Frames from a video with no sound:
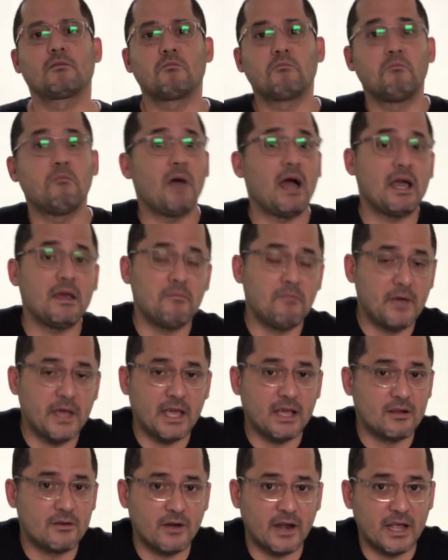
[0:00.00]
might
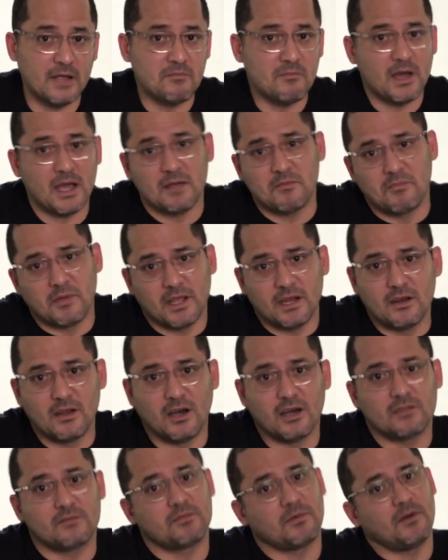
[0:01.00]
be great, might be
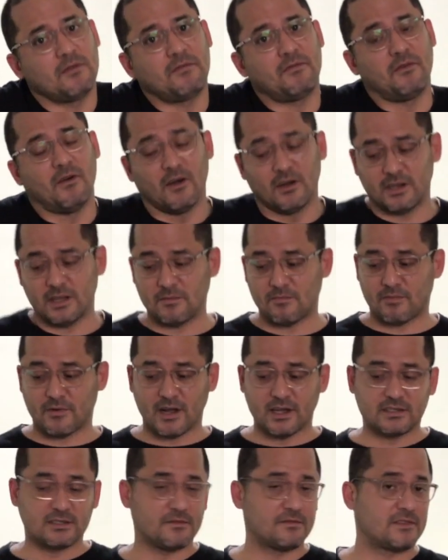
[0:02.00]
not, but for the
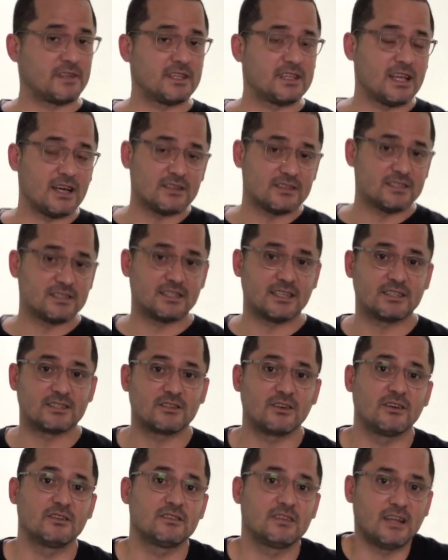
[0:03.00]
price of
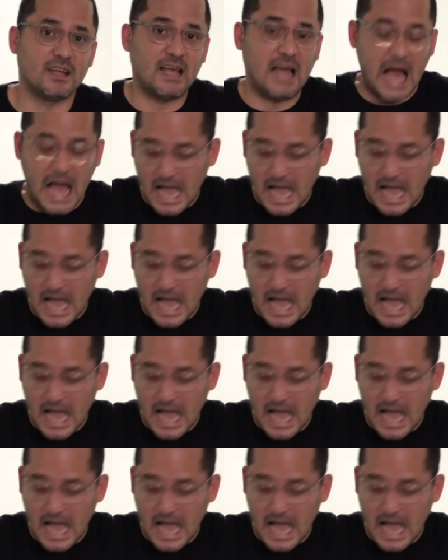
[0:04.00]
$3,600,